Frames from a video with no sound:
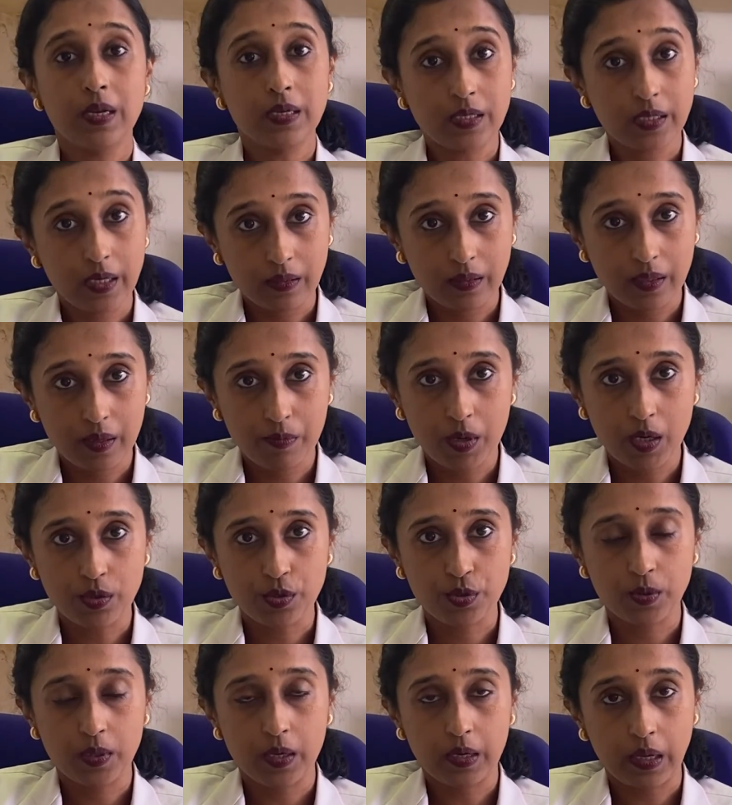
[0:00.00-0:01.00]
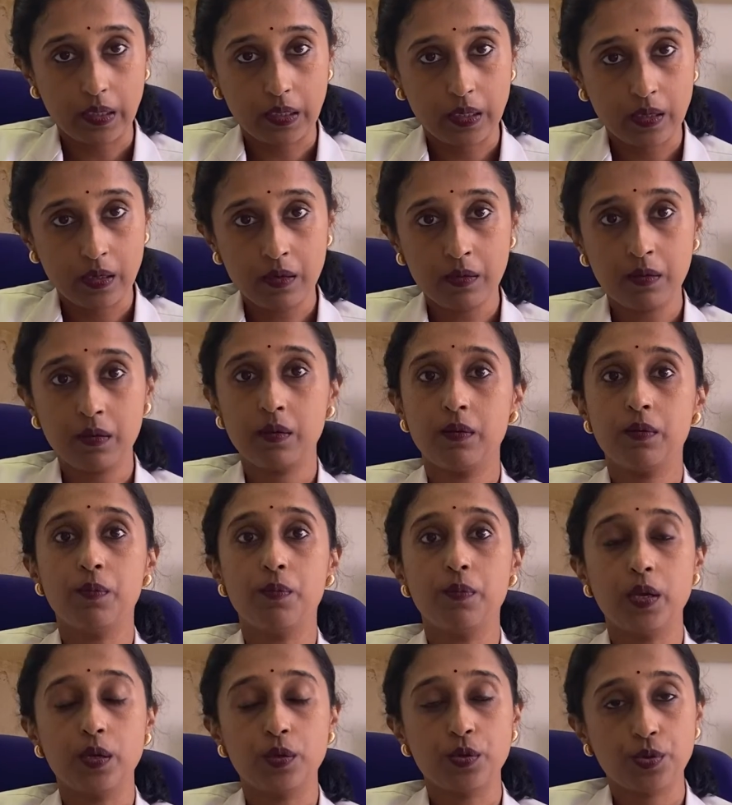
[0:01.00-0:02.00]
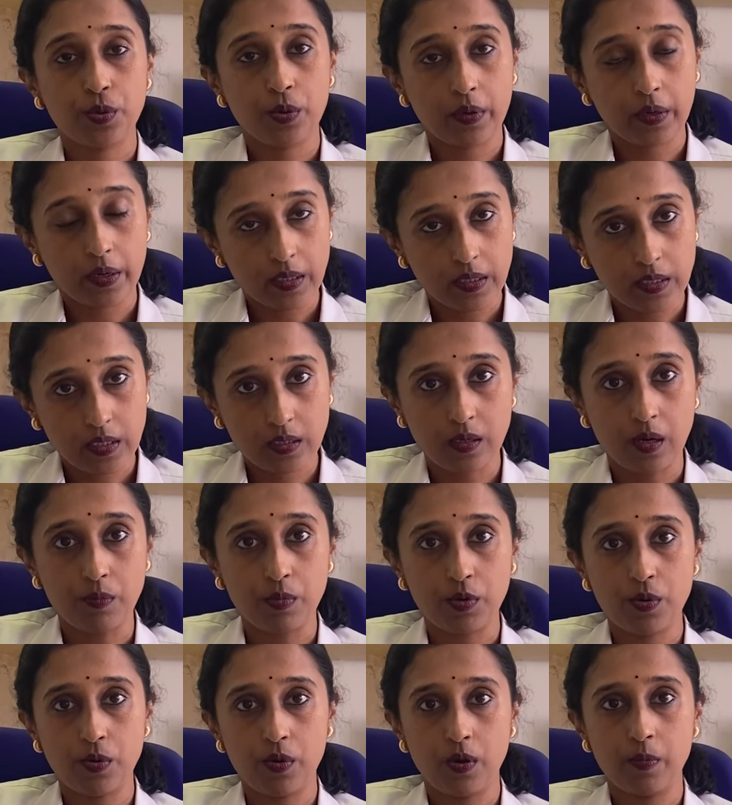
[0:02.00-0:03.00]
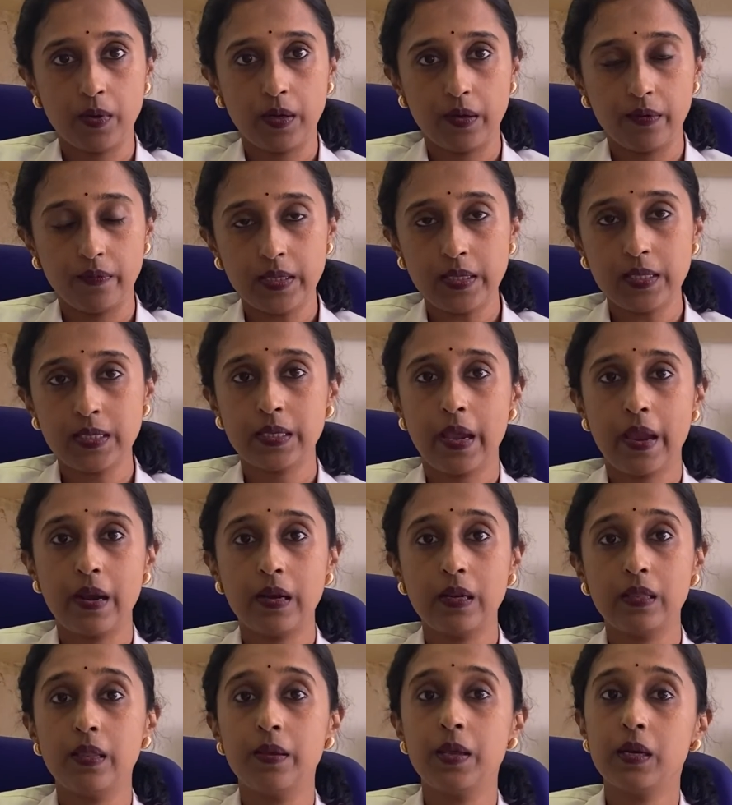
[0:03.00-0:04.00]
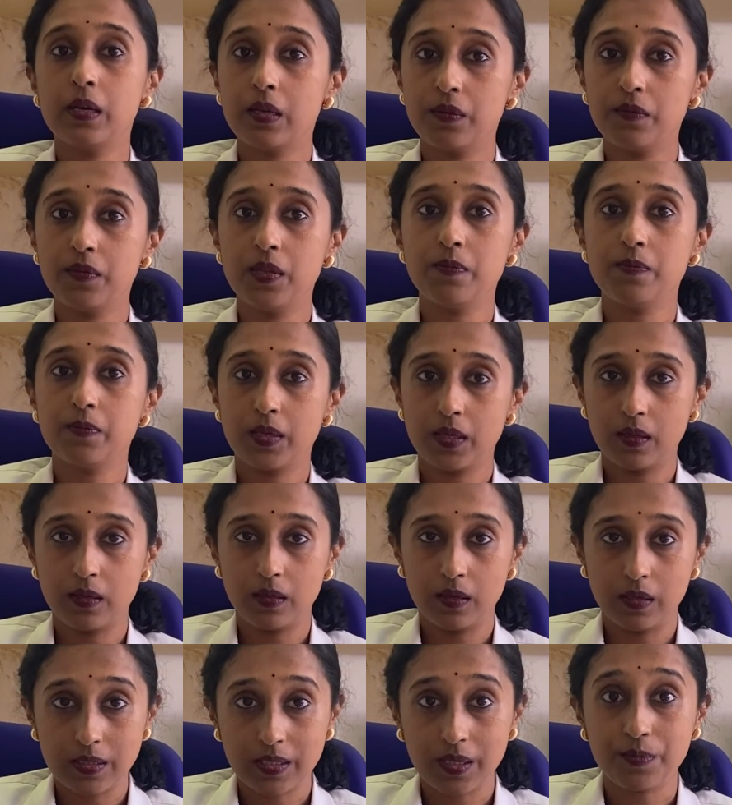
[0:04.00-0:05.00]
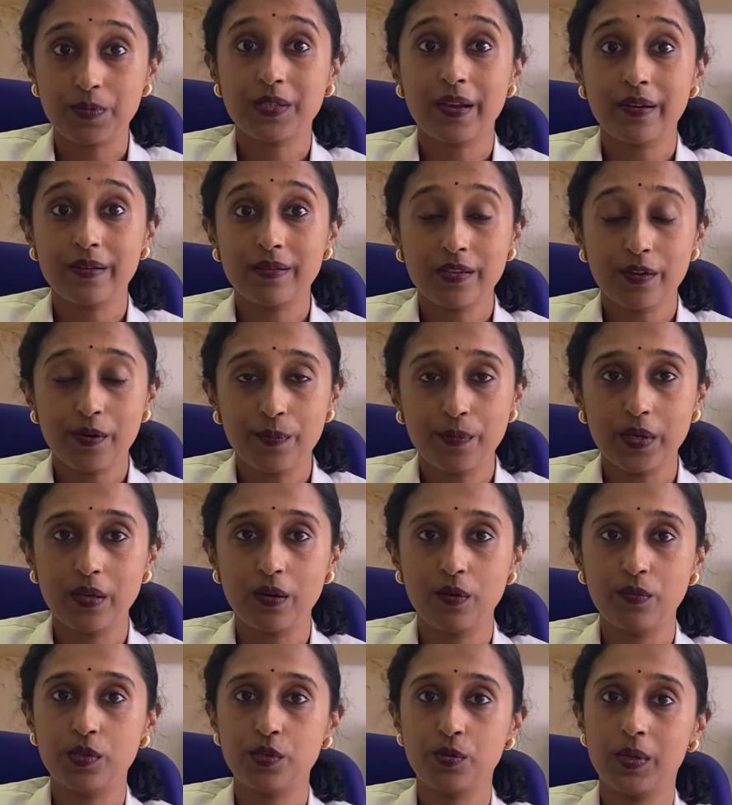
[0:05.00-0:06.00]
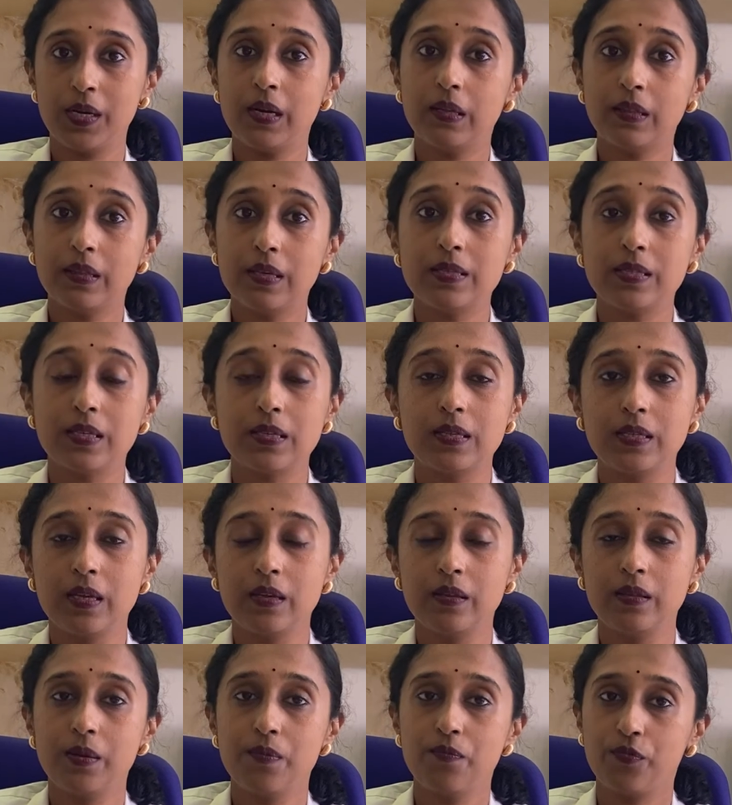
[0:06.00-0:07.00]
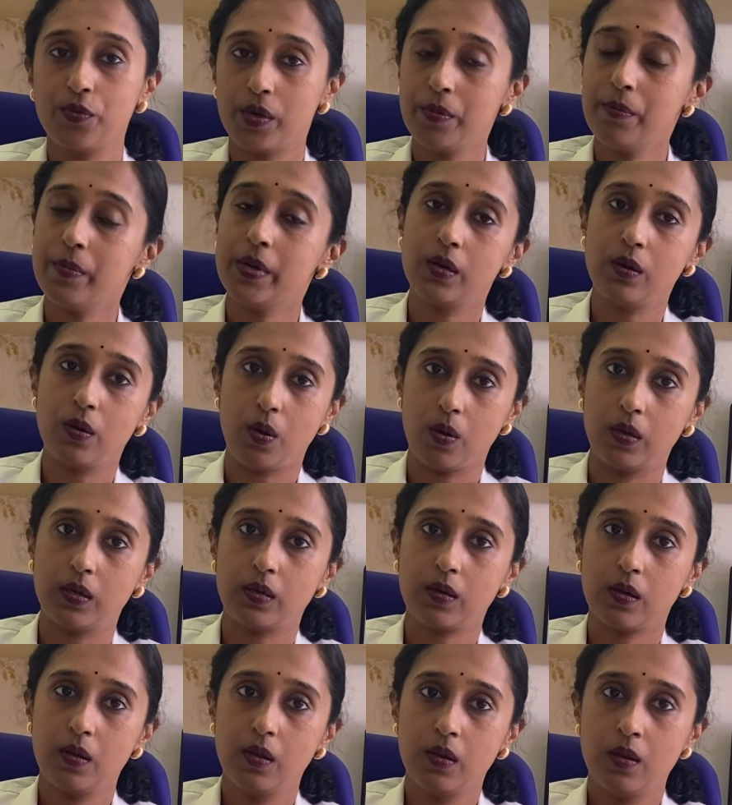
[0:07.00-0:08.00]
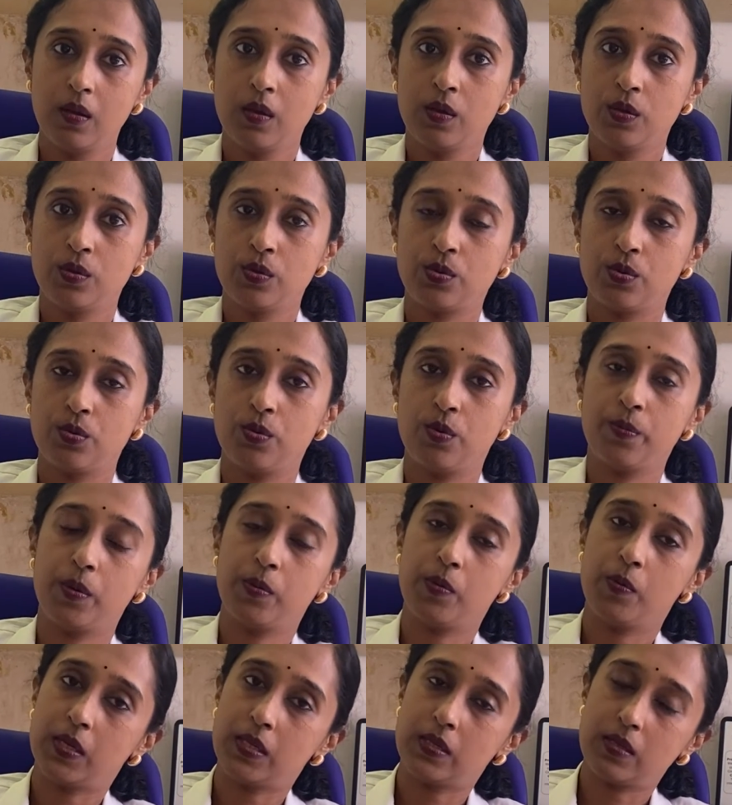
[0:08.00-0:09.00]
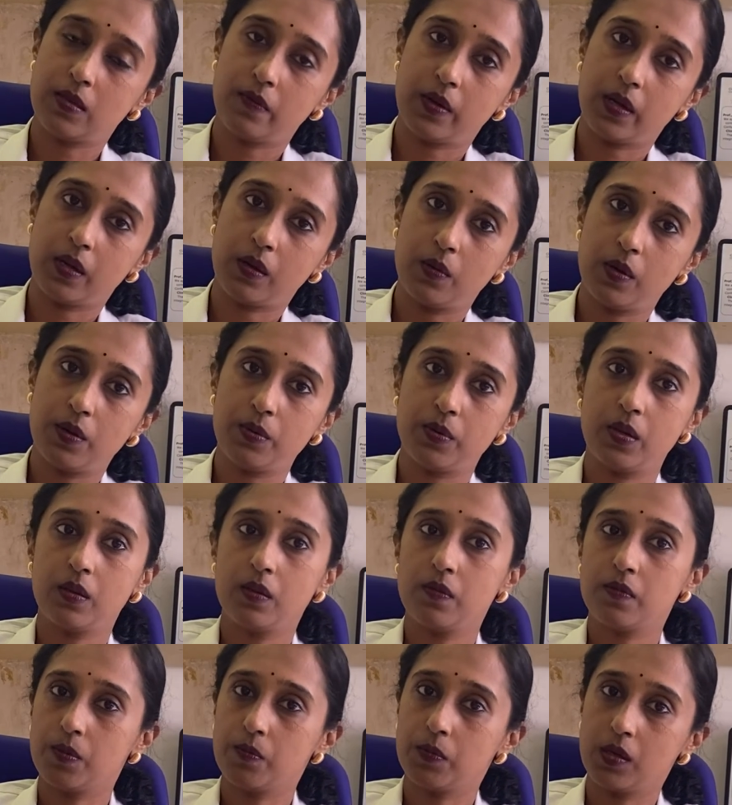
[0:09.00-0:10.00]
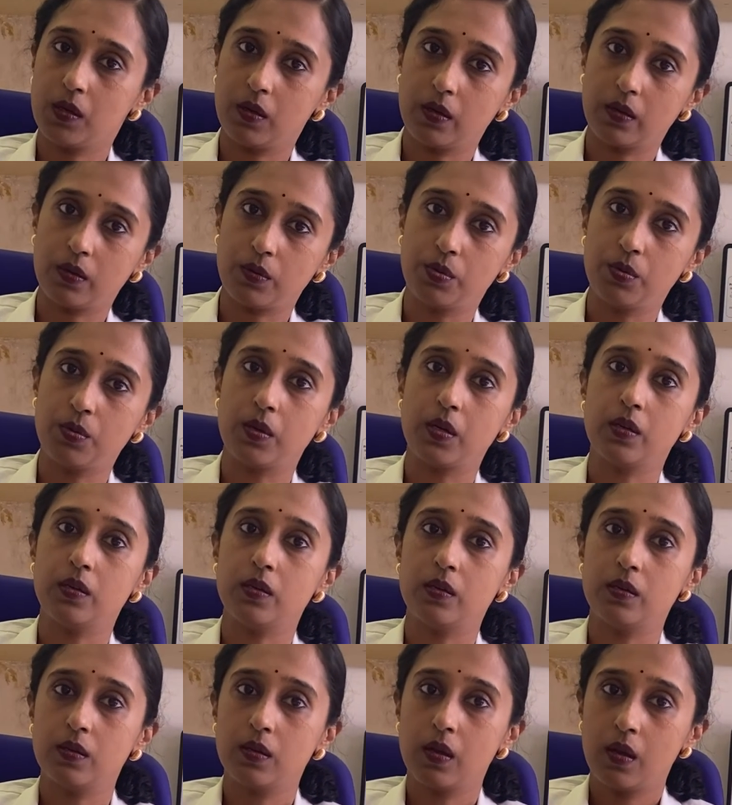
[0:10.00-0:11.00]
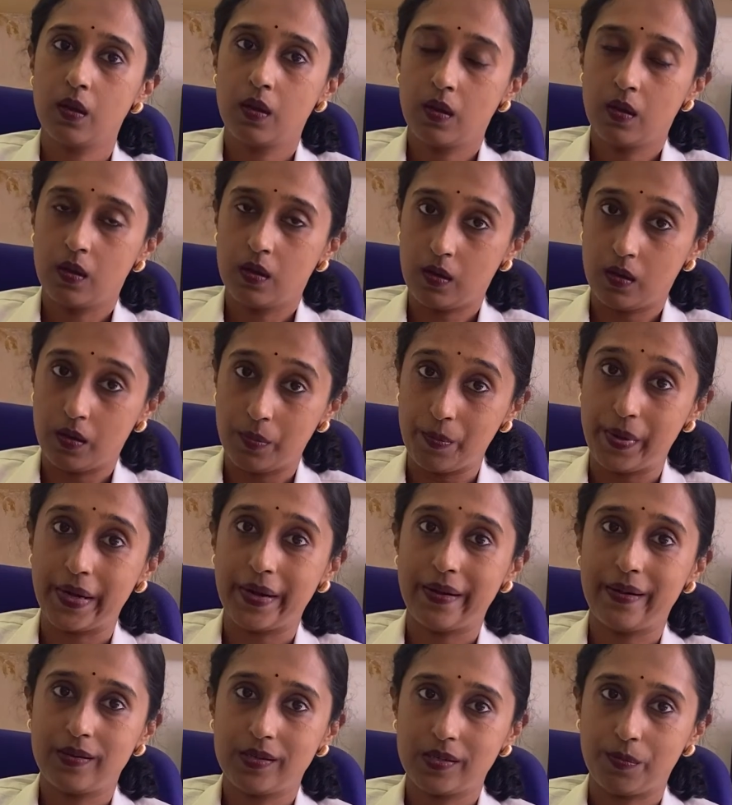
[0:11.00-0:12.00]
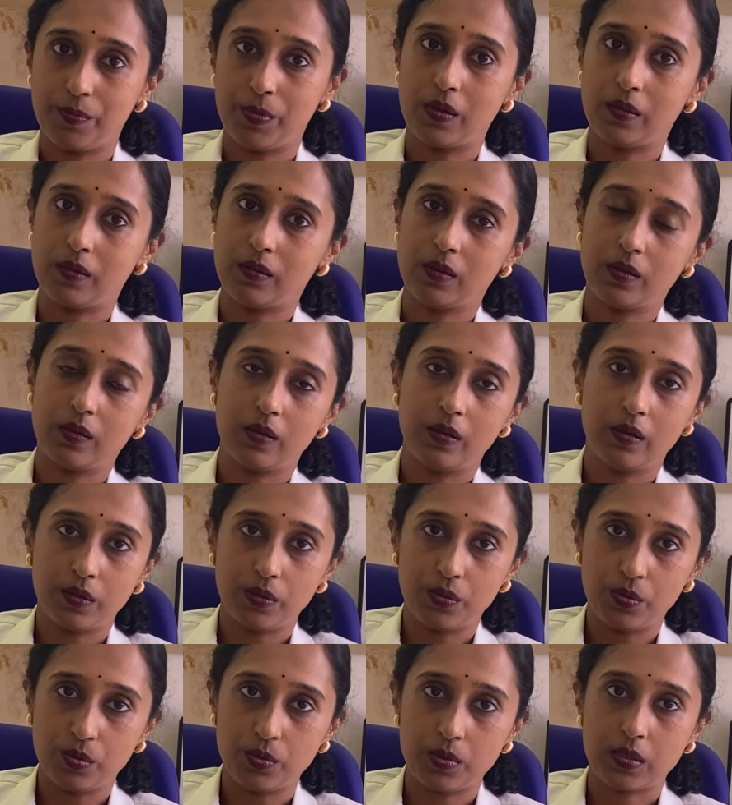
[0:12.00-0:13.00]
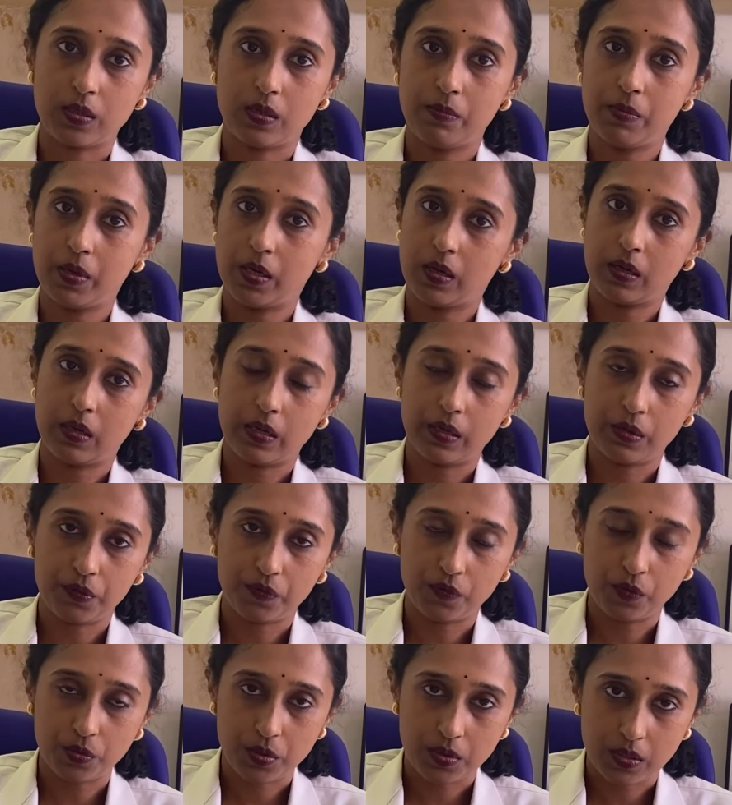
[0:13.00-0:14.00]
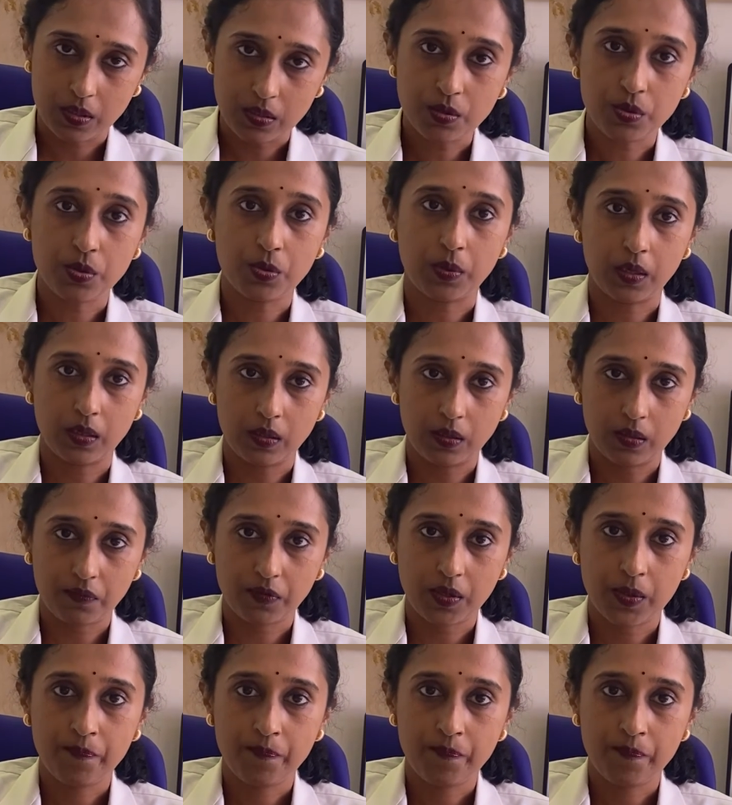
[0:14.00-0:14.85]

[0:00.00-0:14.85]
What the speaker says: check their blood sugar again, make sure it's come to normal levels, and then give them a substantial meal which will then sustain them for a bit longer. So maybe once they've recovered, you can give something like roti, bread, chapati, idli, dosa, banana, any of those things you can give.